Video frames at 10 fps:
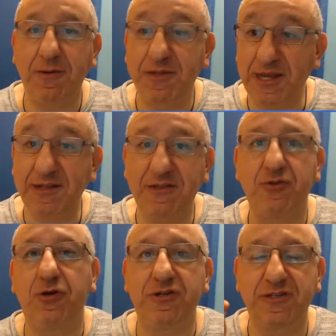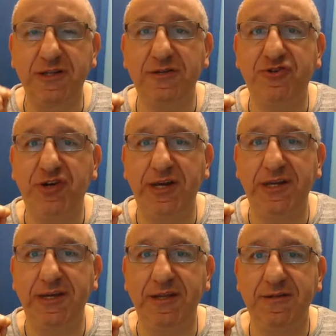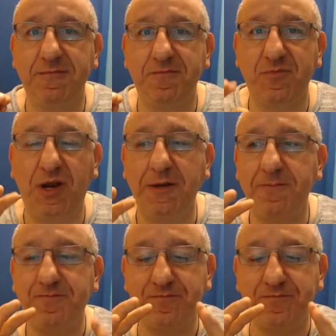Yet you're still training it, right?